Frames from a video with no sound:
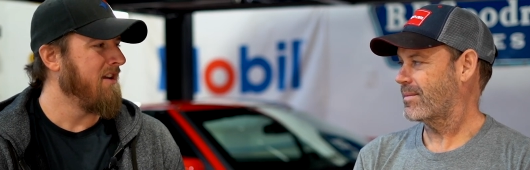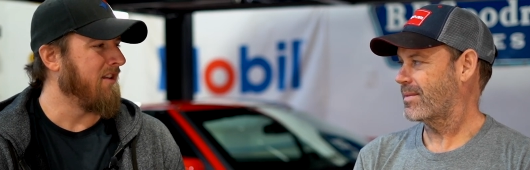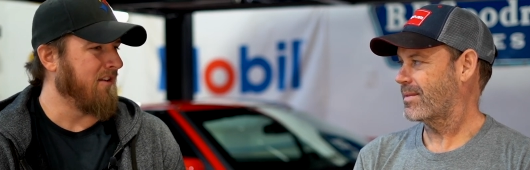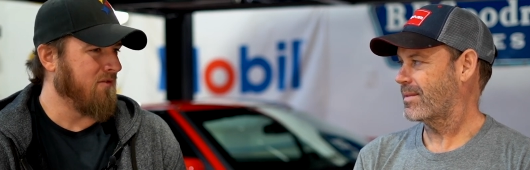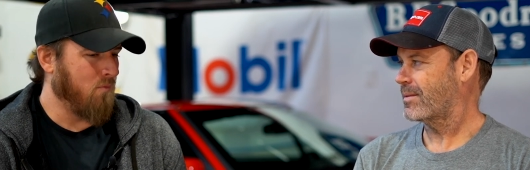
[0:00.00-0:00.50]

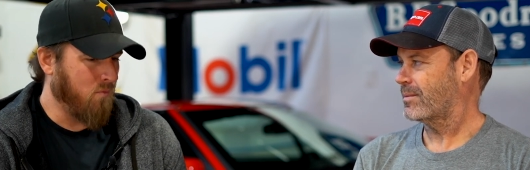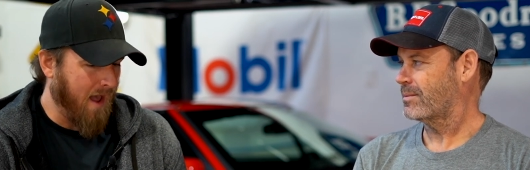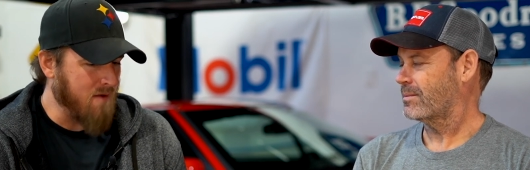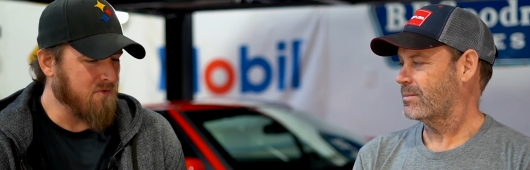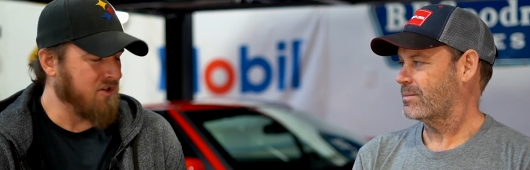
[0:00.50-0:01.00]
Speaker 1: like,
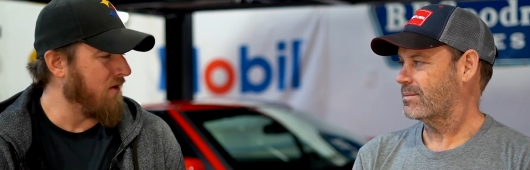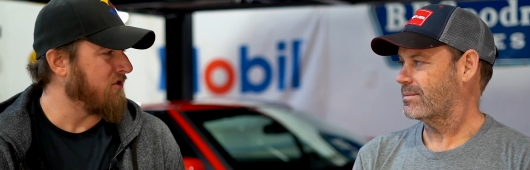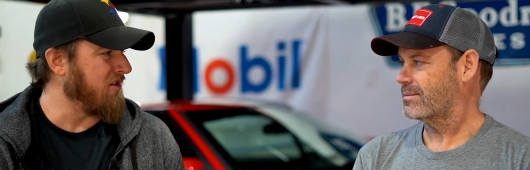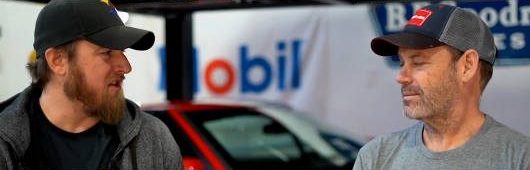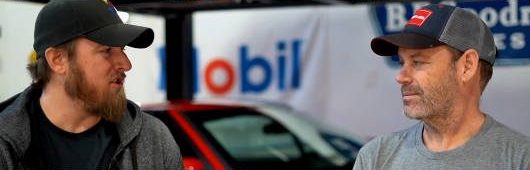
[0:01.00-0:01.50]
how much are you
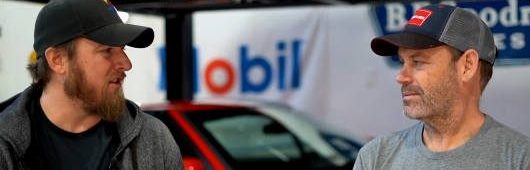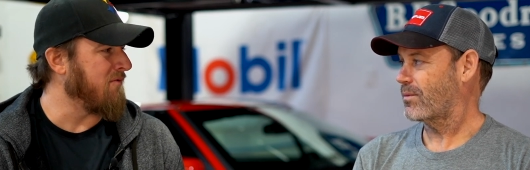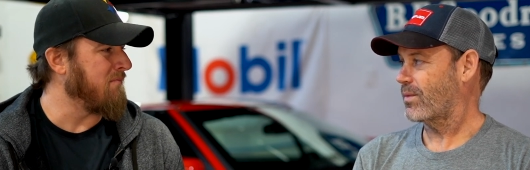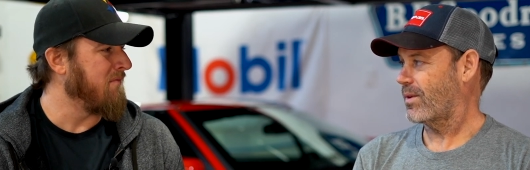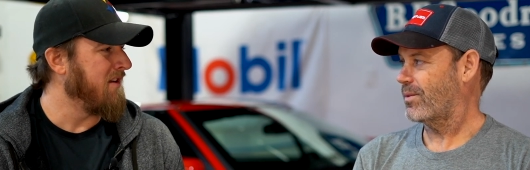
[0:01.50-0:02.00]
actually teaching
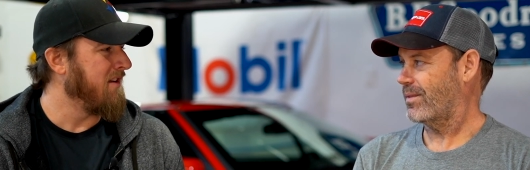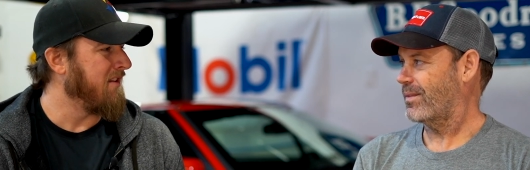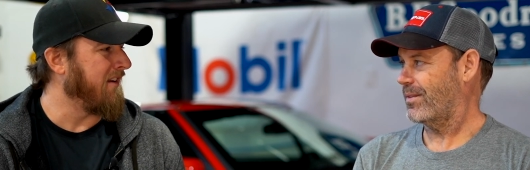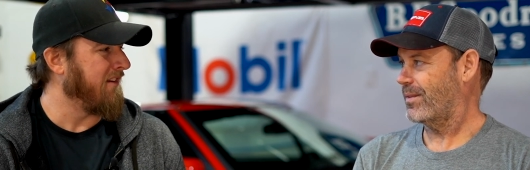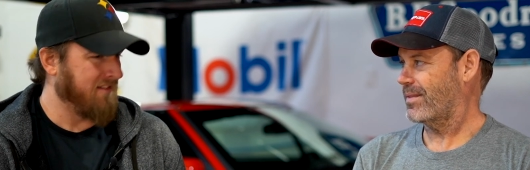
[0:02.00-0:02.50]
them?
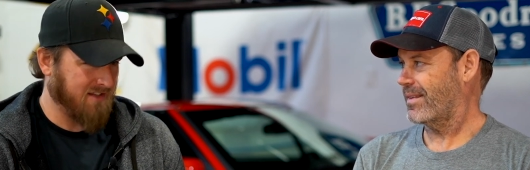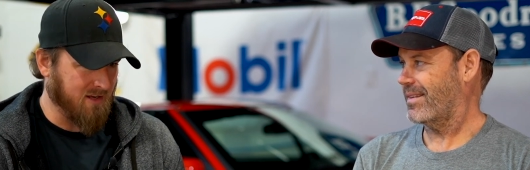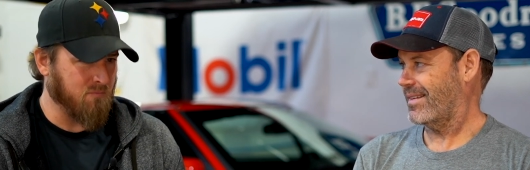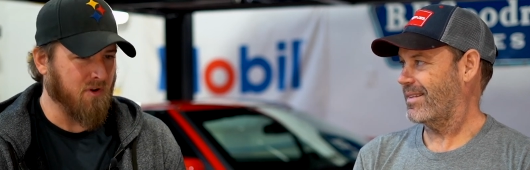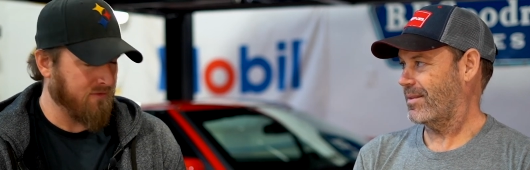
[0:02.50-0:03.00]
Like,
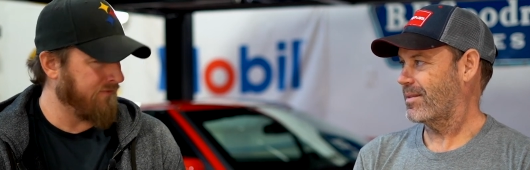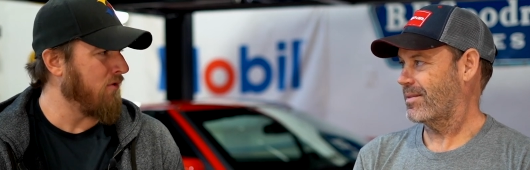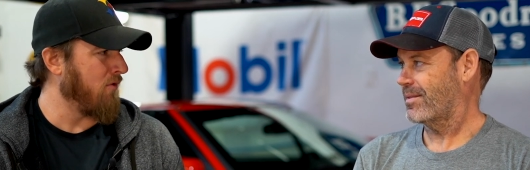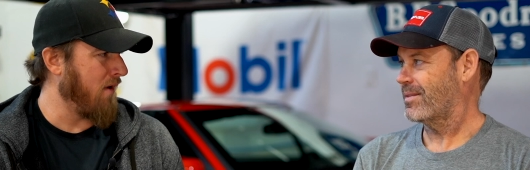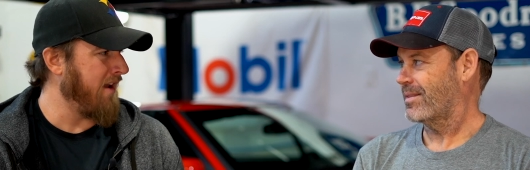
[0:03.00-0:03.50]
take put your
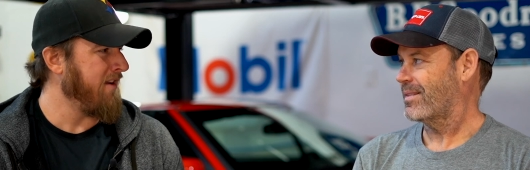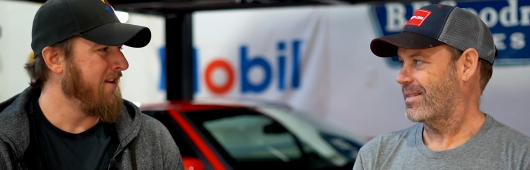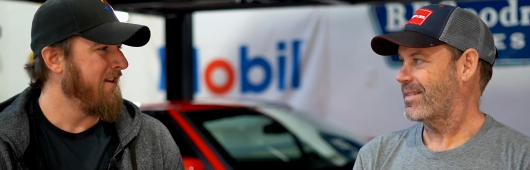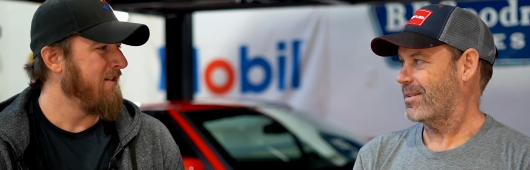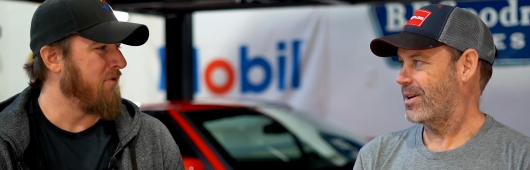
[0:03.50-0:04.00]
phone away,
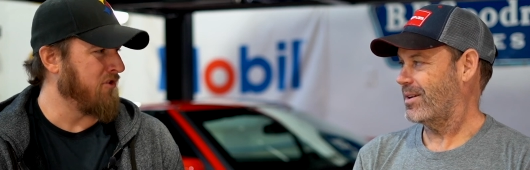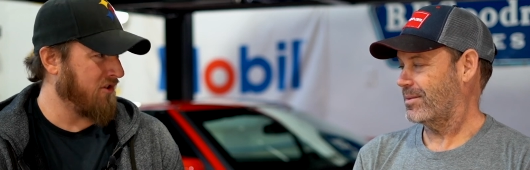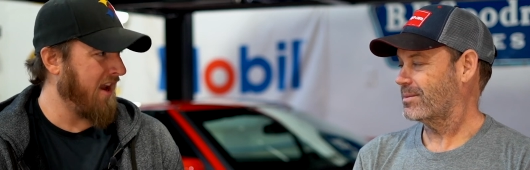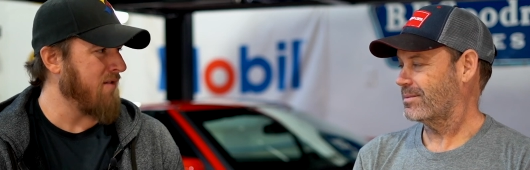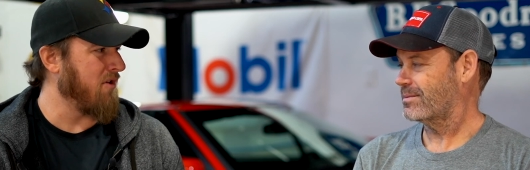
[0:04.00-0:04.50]
right. put
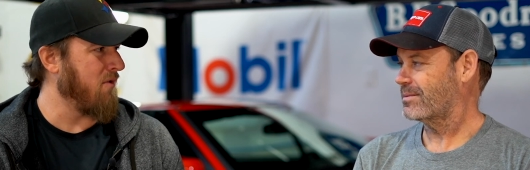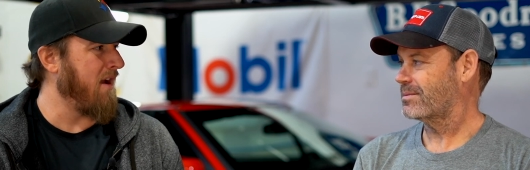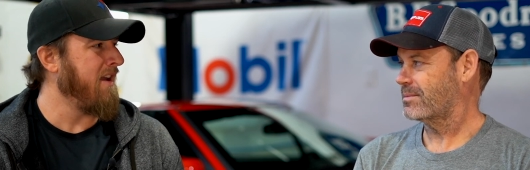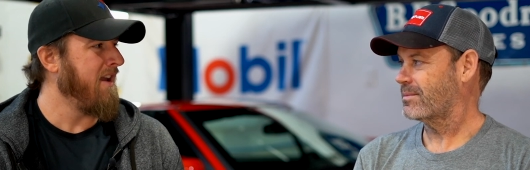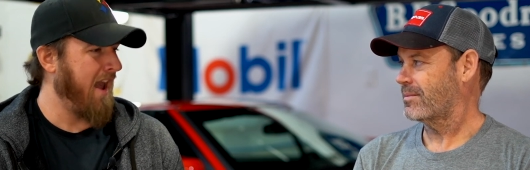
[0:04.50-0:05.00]
your camera
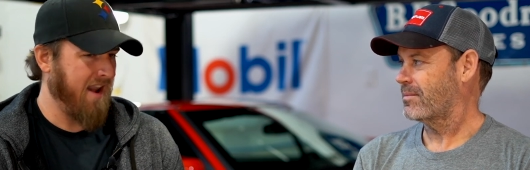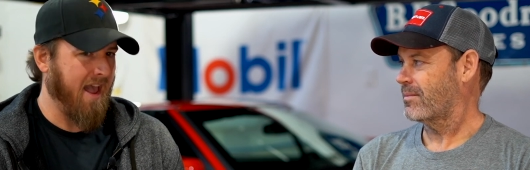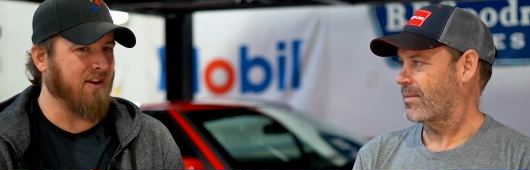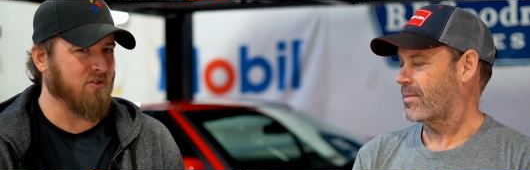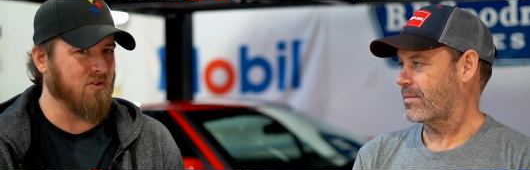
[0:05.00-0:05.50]
away, and
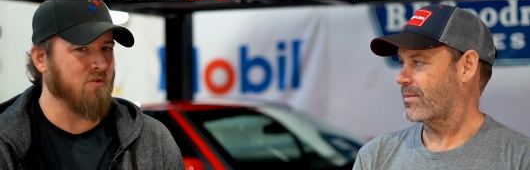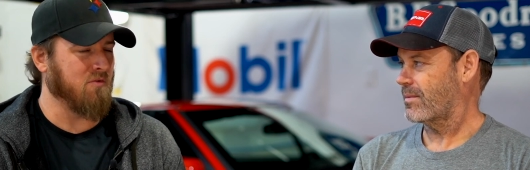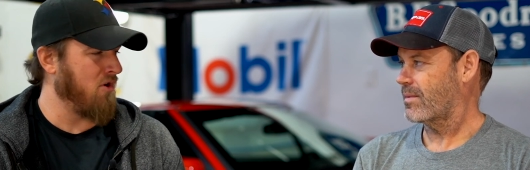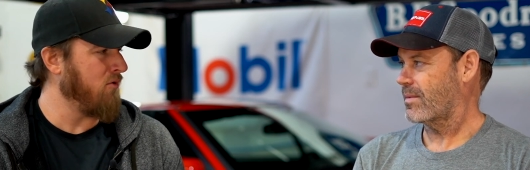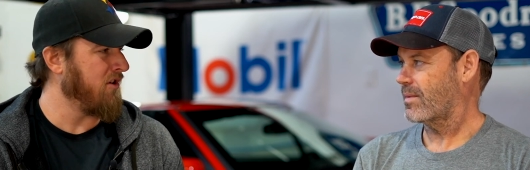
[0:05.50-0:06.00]
actually do
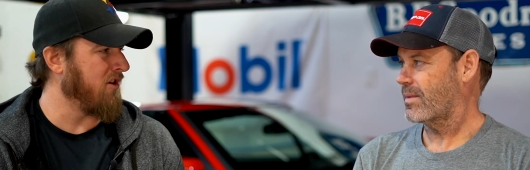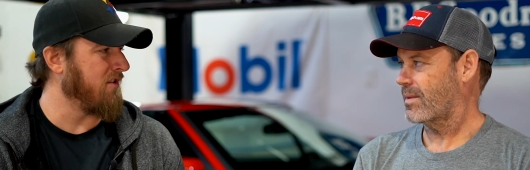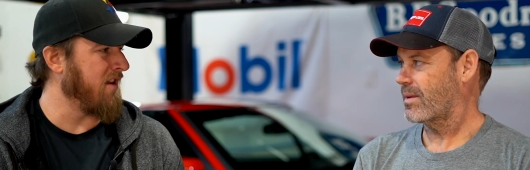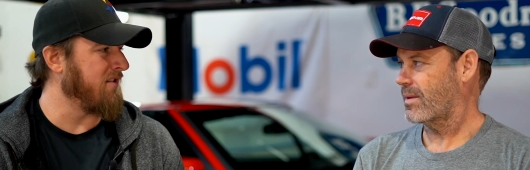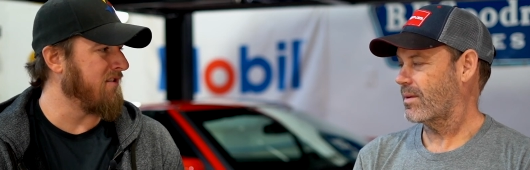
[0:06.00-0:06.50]
some coaching
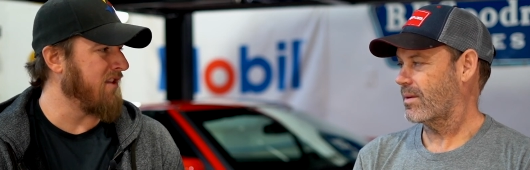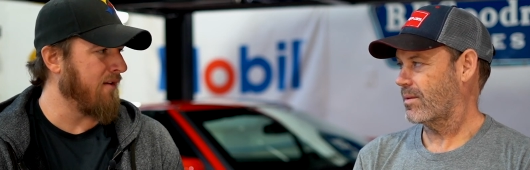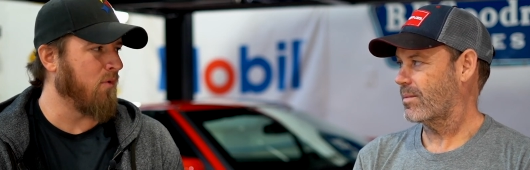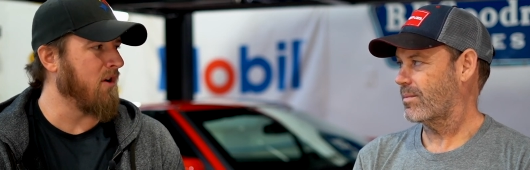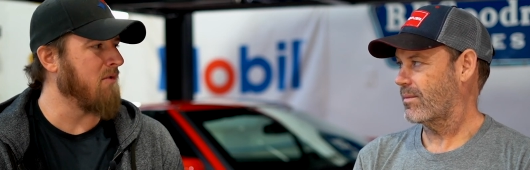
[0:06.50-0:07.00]
on the ice
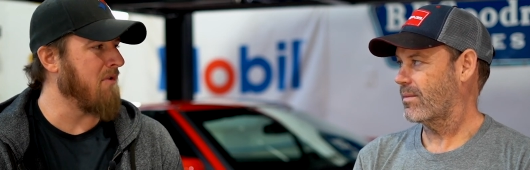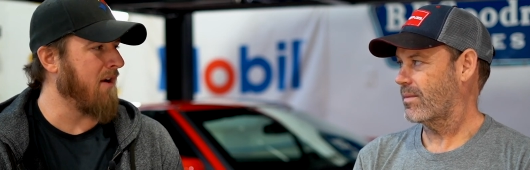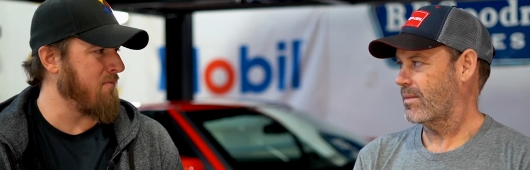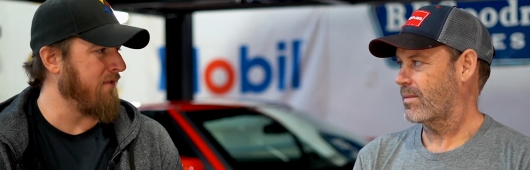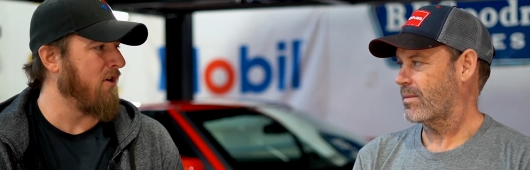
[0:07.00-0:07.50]
instead of worrying
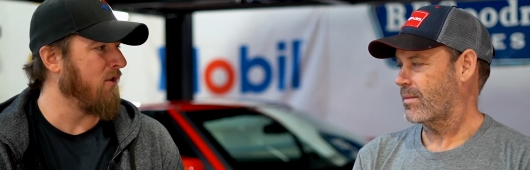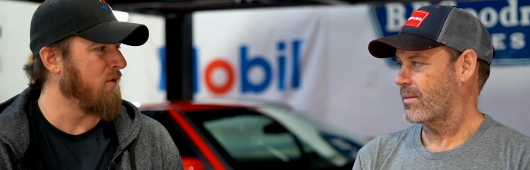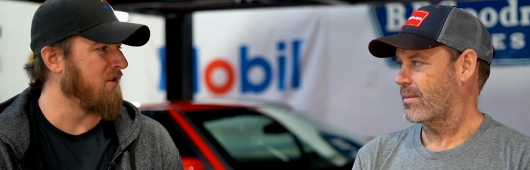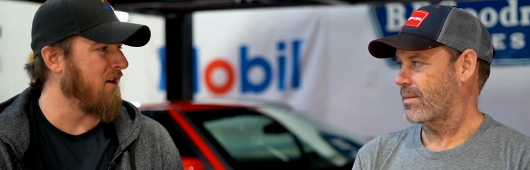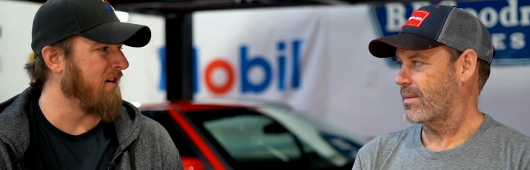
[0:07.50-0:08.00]
about how many
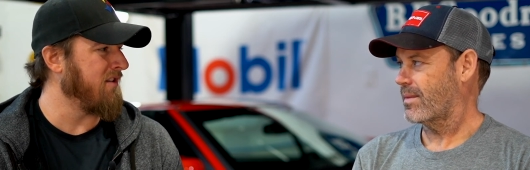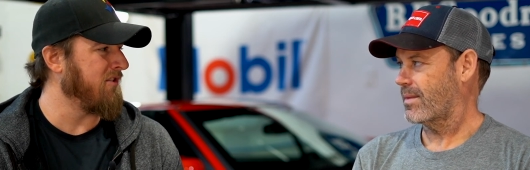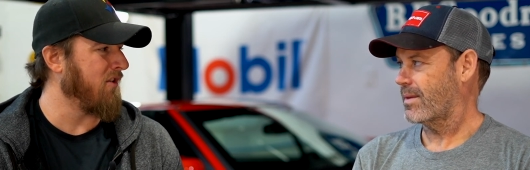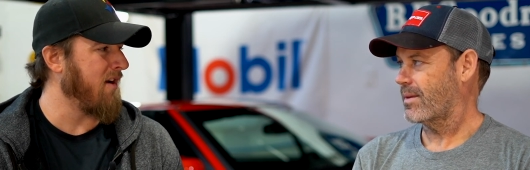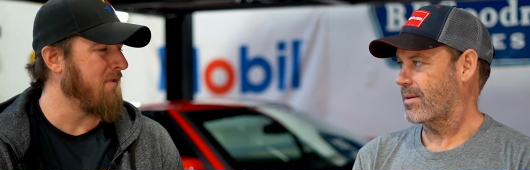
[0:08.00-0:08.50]
followers you got on
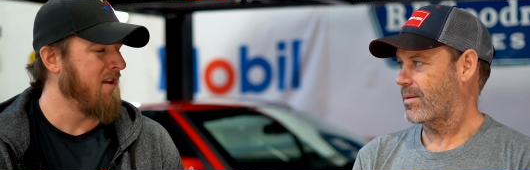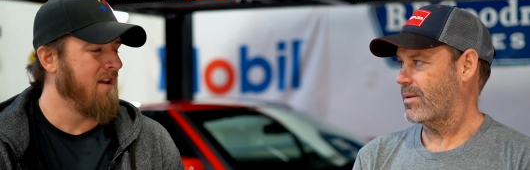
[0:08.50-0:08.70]
Instagram.